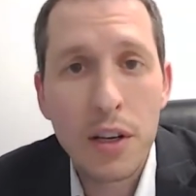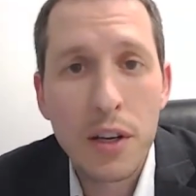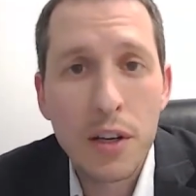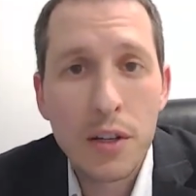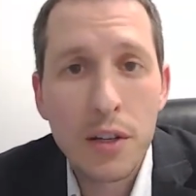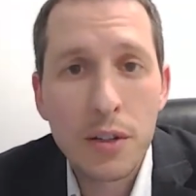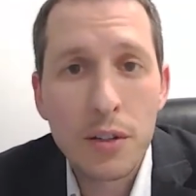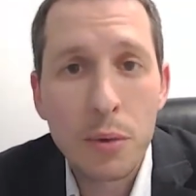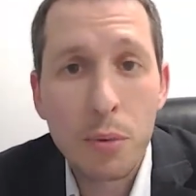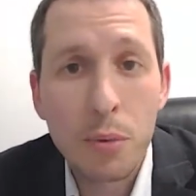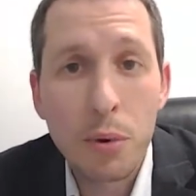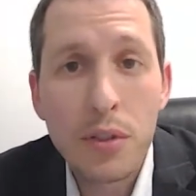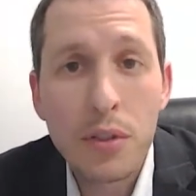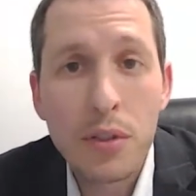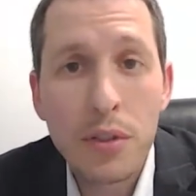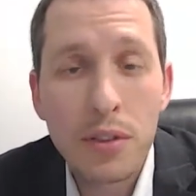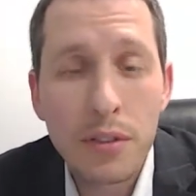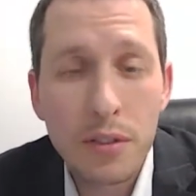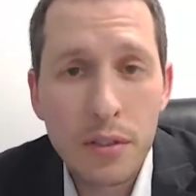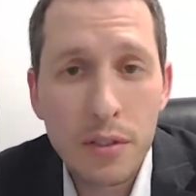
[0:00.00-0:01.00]
So
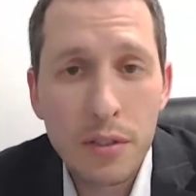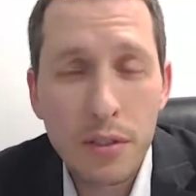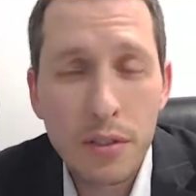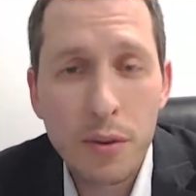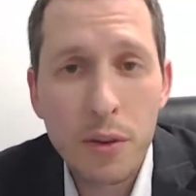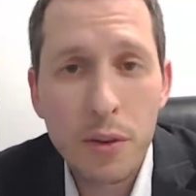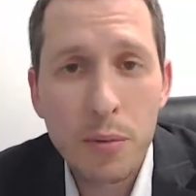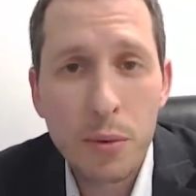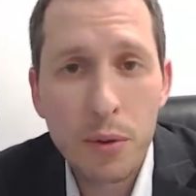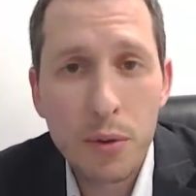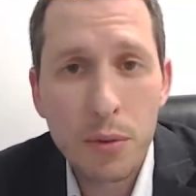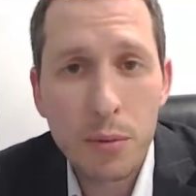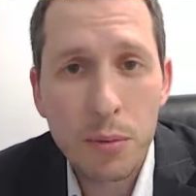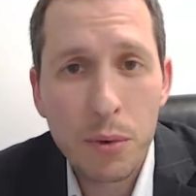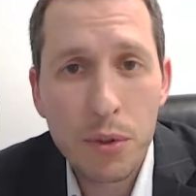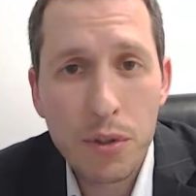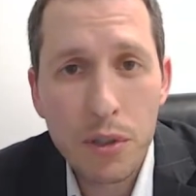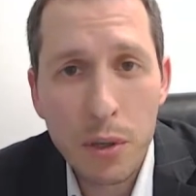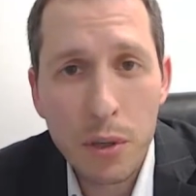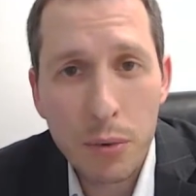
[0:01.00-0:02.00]
the first
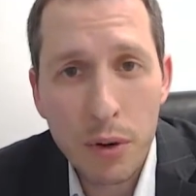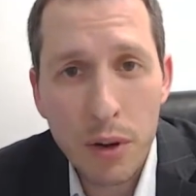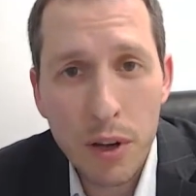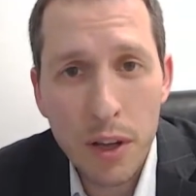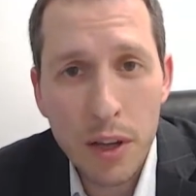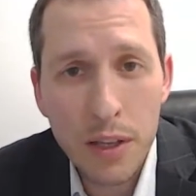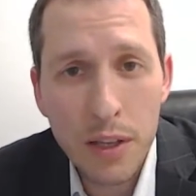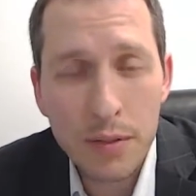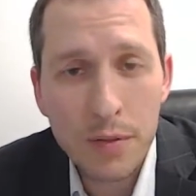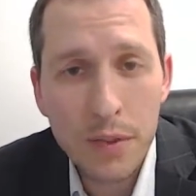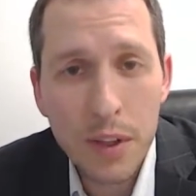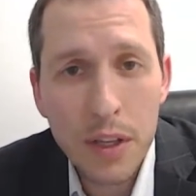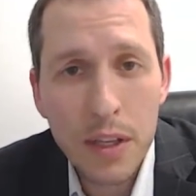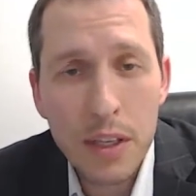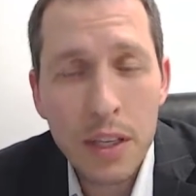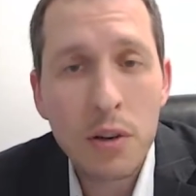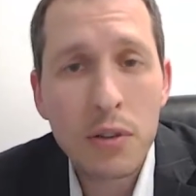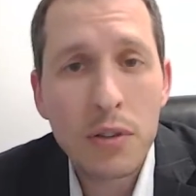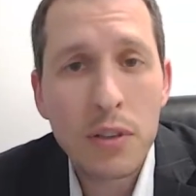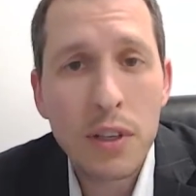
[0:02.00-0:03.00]
person number A,
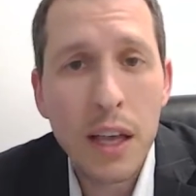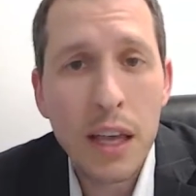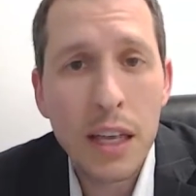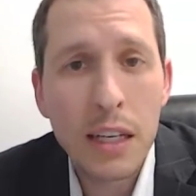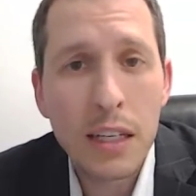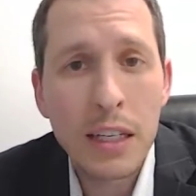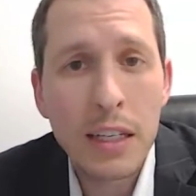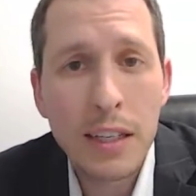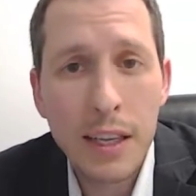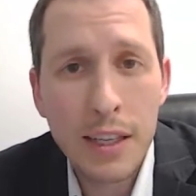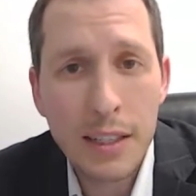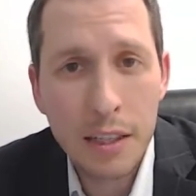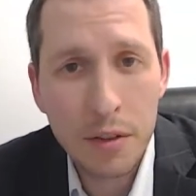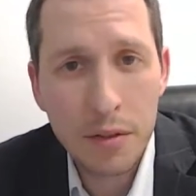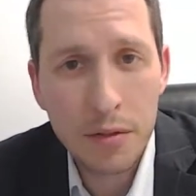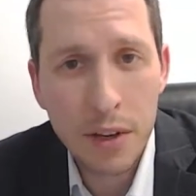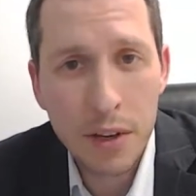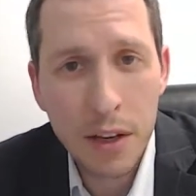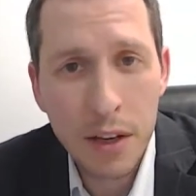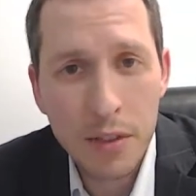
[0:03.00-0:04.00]
he goes ahead and he takes that
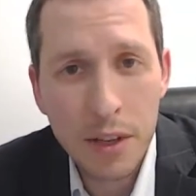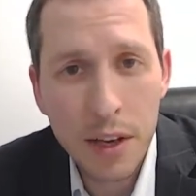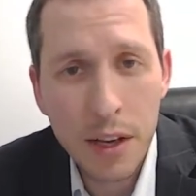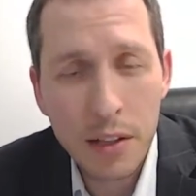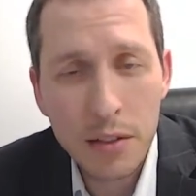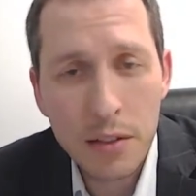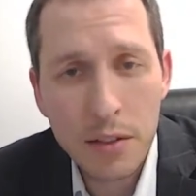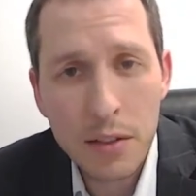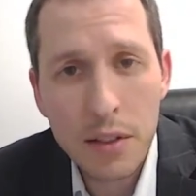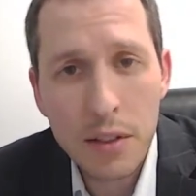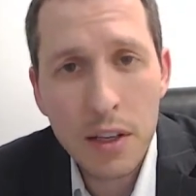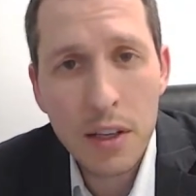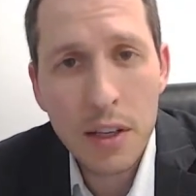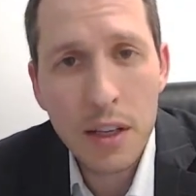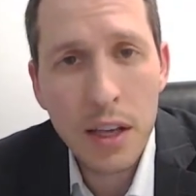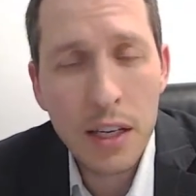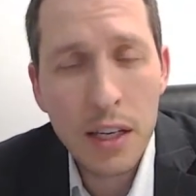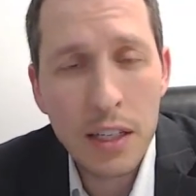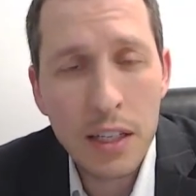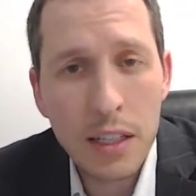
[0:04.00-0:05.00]
$5,
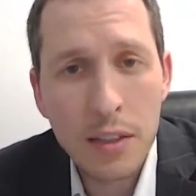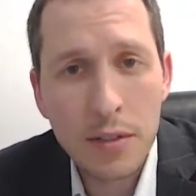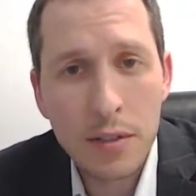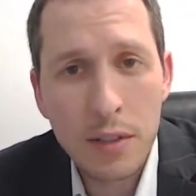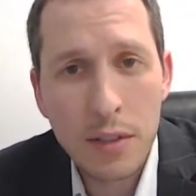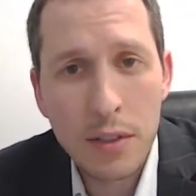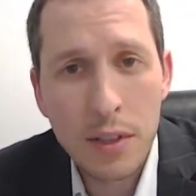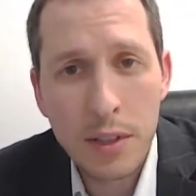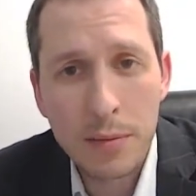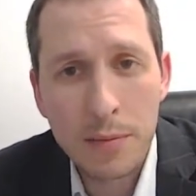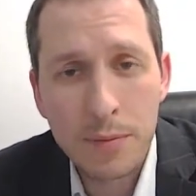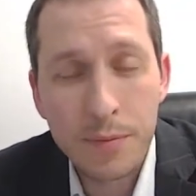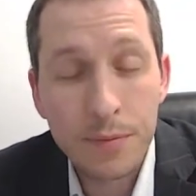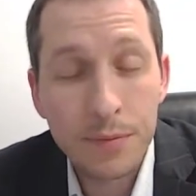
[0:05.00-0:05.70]
and he gives it to him.